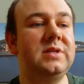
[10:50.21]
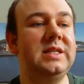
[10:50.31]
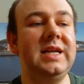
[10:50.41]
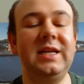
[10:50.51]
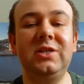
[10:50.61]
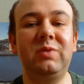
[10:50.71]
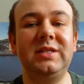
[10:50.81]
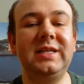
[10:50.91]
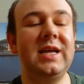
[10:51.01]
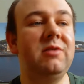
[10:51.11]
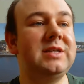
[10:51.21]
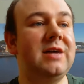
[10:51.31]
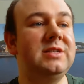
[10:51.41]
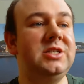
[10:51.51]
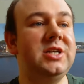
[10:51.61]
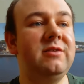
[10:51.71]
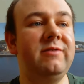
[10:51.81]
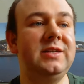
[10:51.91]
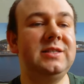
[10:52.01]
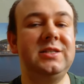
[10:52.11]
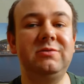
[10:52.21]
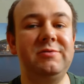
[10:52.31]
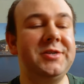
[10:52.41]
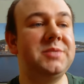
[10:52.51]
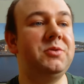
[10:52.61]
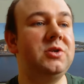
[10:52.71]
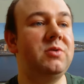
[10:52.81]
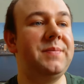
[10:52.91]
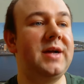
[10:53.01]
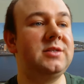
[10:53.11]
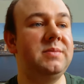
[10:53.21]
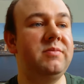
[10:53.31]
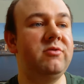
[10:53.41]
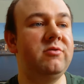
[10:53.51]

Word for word: nearly twenty kilowatt hours generated, so we were exporting quite back to